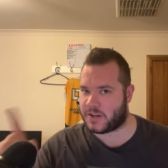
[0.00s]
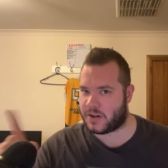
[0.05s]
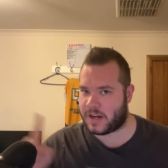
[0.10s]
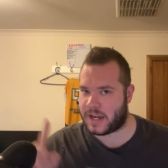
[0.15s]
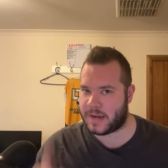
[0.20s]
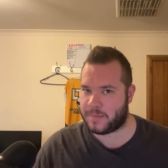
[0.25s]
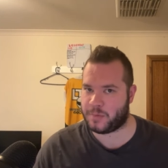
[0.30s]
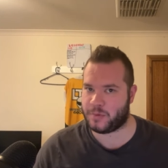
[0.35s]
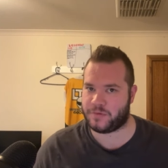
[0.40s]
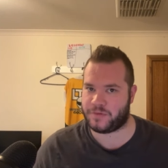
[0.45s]

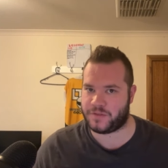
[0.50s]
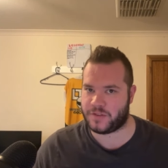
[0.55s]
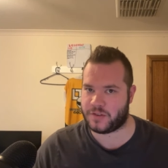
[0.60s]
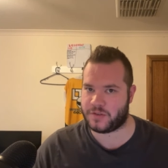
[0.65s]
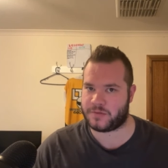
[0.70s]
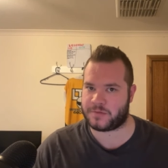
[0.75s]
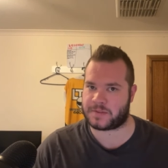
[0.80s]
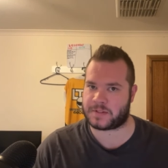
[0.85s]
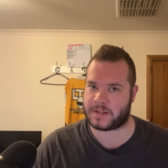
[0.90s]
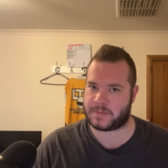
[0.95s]
not April
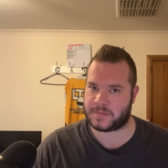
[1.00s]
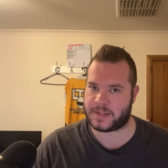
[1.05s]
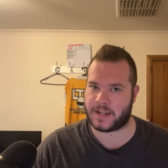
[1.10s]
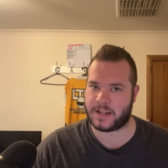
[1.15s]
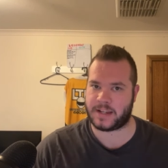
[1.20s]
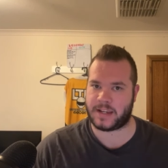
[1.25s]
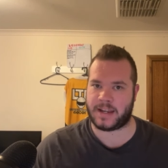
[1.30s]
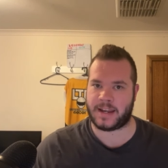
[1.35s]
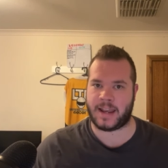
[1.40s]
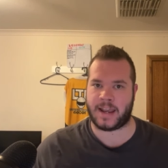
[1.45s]
Fool's, I'm
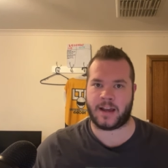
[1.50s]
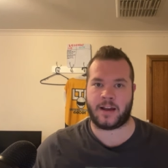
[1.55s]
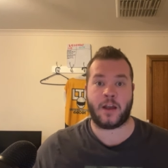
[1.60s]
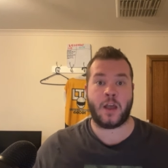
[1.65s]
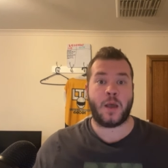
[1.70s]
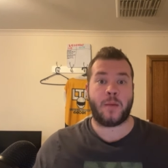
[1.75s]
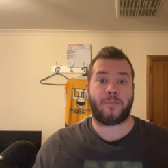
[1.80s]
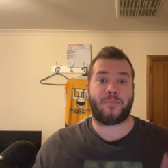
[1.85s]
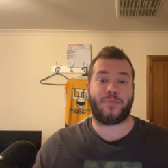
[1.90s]
telling you now.